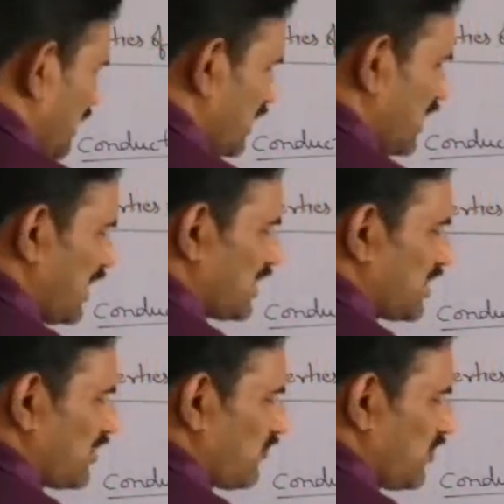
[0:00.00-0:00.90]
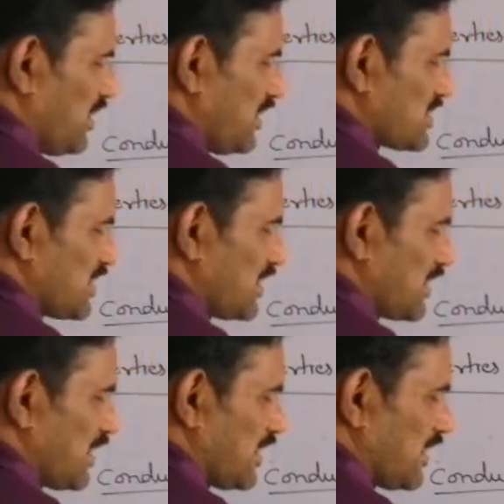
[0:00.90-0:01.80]
the electric field inside the
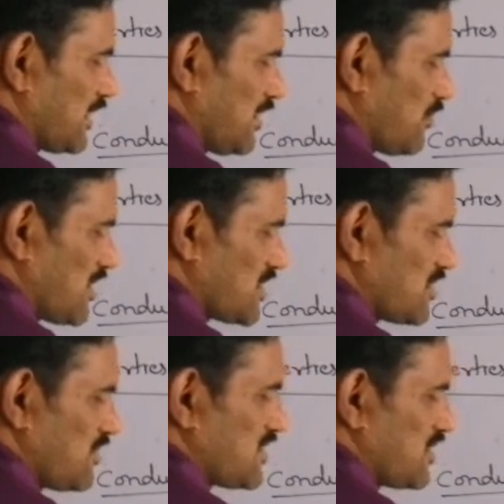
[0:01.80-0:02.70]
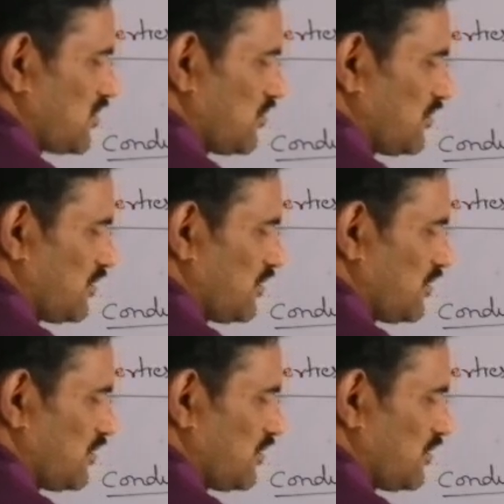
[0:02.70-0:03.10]
conductor must be 0.